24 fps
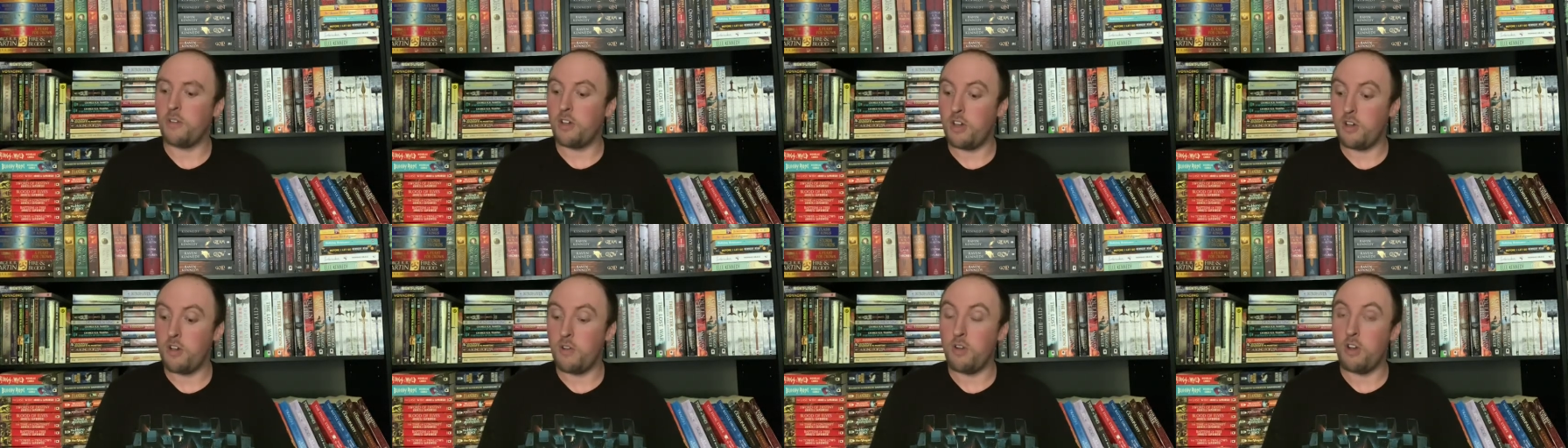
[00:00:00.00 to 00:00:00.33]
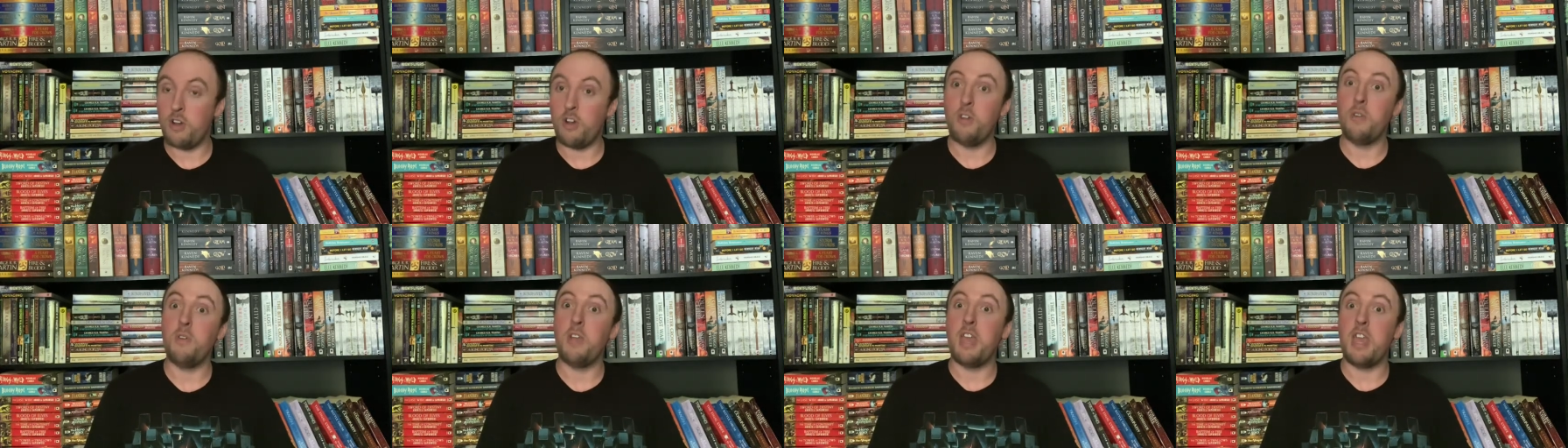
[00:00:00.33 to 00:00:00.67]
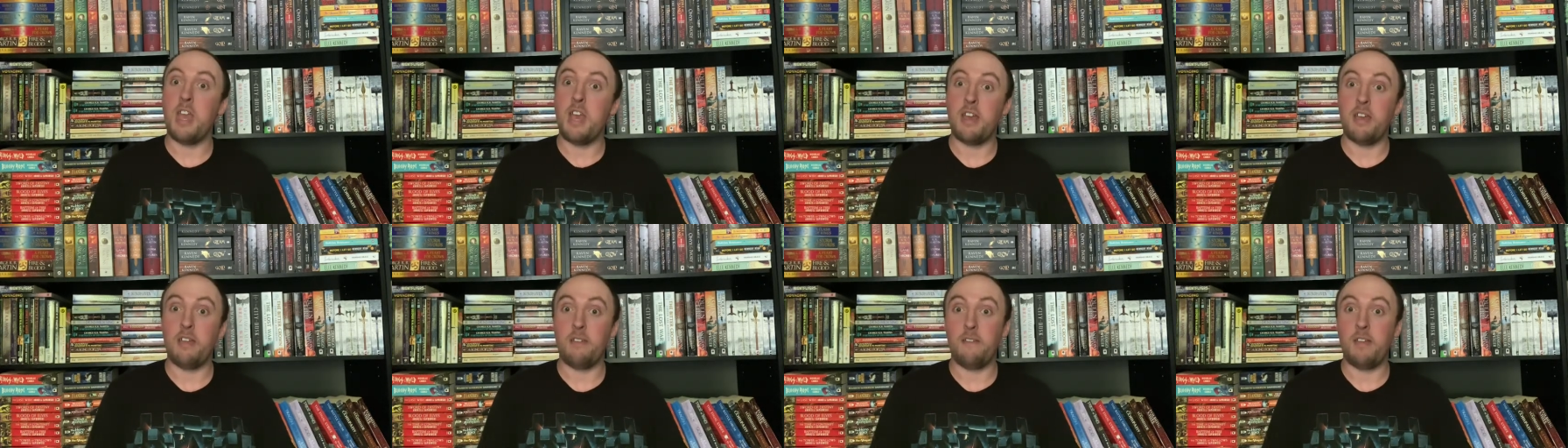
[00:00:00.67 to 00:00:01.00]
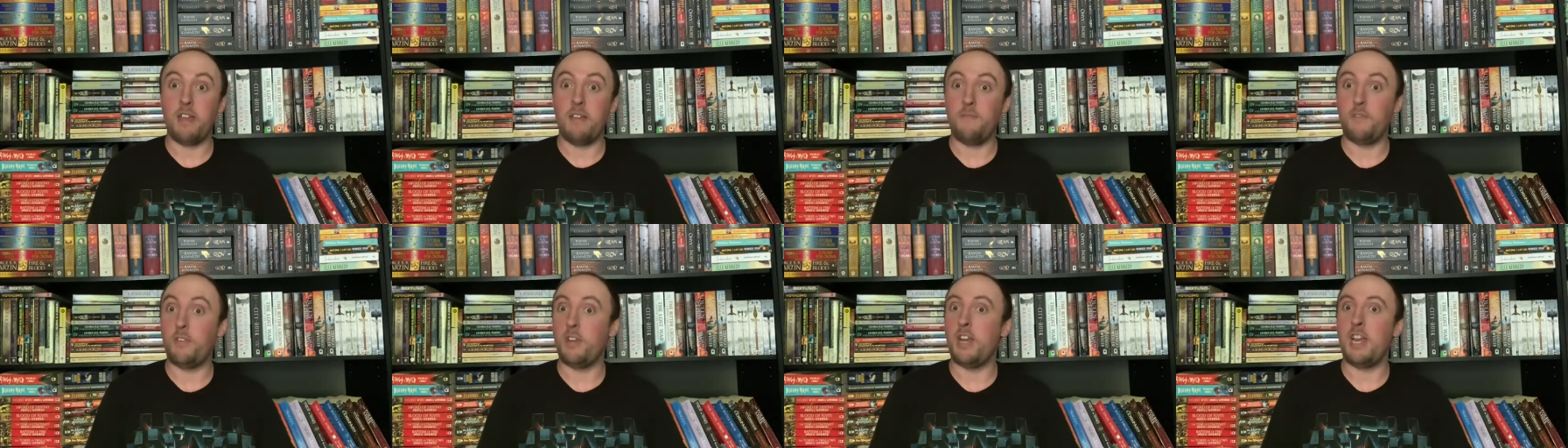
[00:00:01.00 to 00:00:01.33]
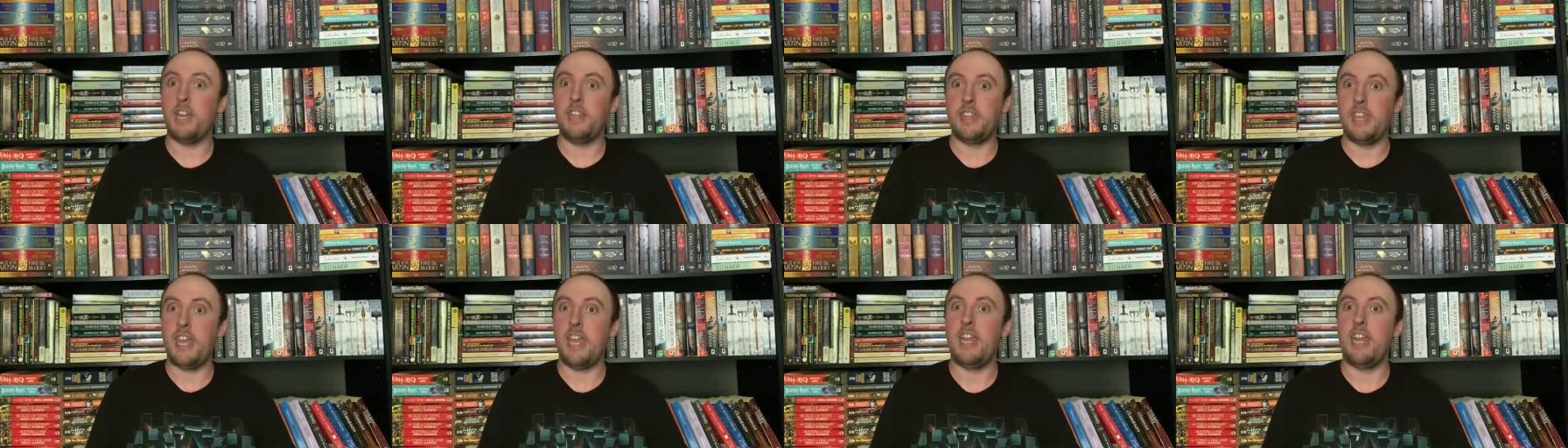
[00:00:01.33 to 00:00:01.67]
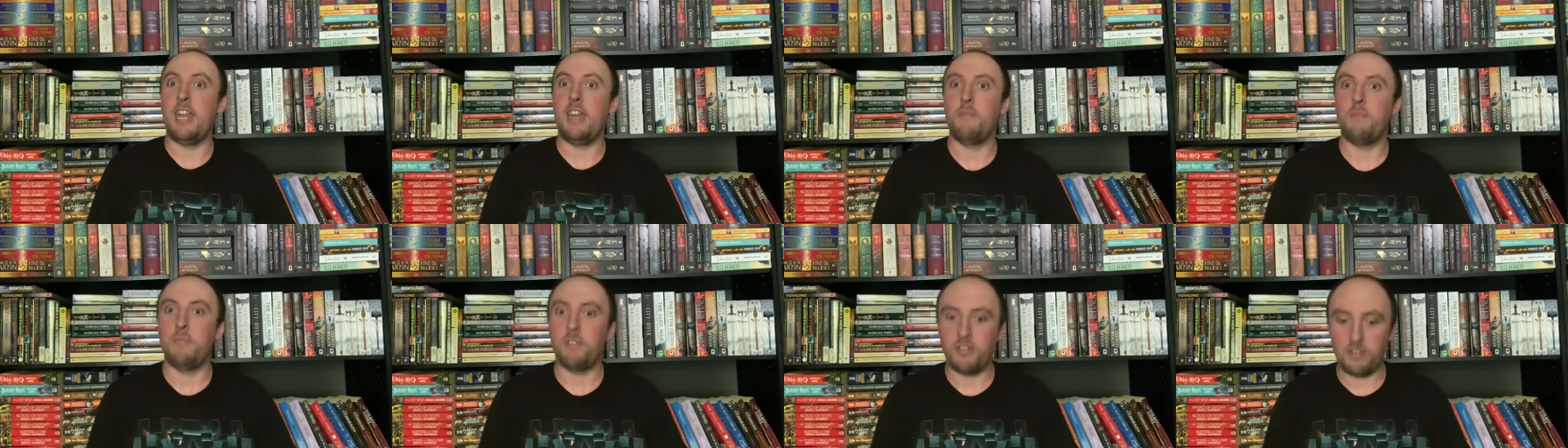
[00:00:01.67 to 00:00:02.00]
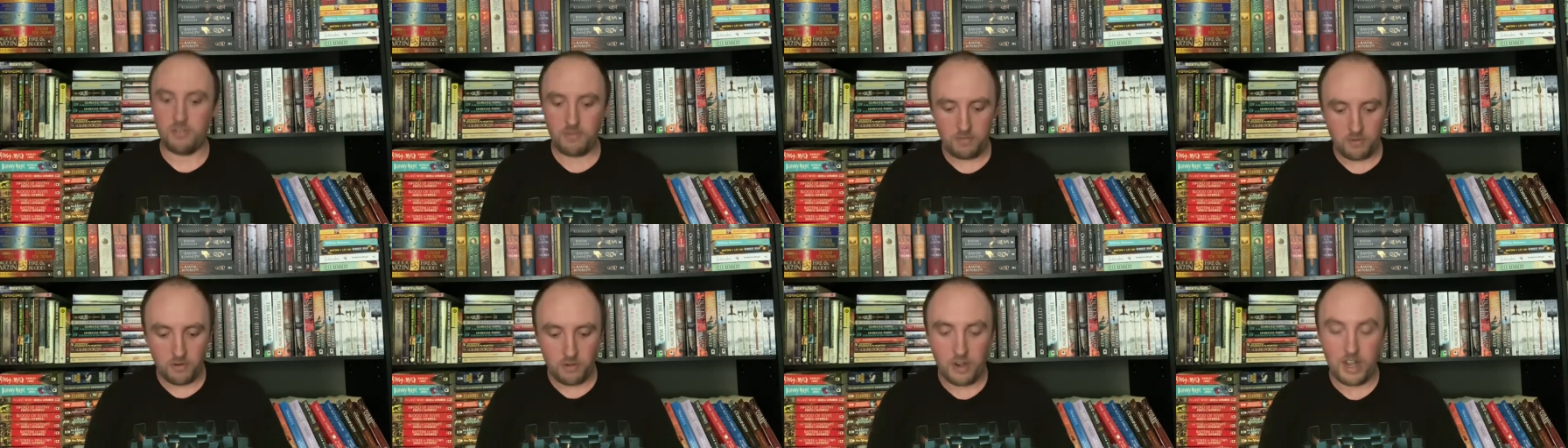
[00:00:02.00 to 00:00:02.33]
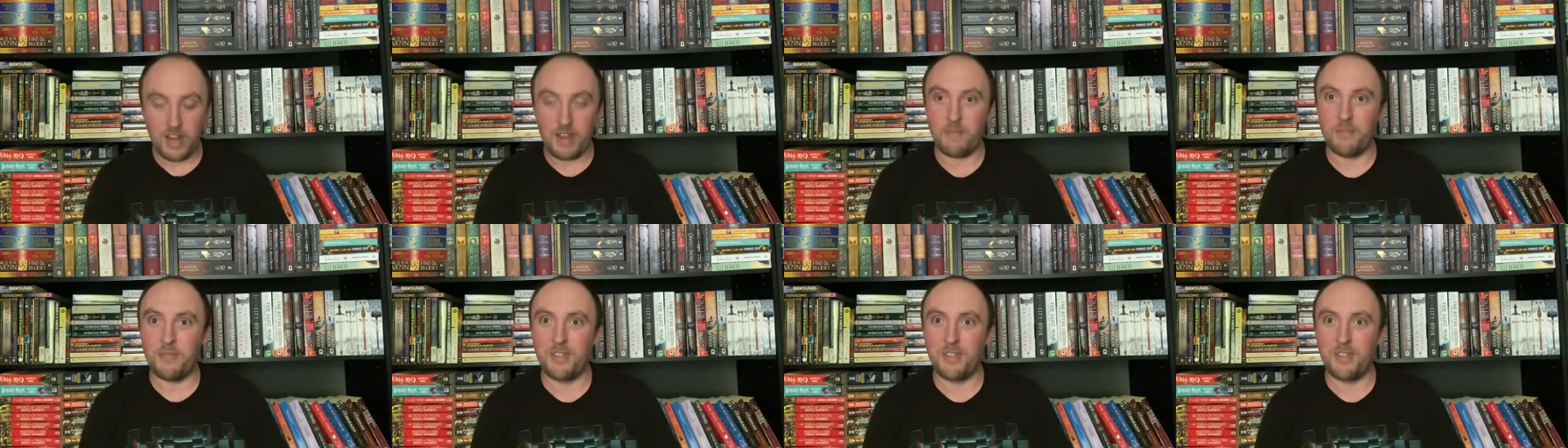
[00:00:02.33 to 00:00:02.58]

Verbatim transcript: oh oh yeah, I forgot that happened. Crap,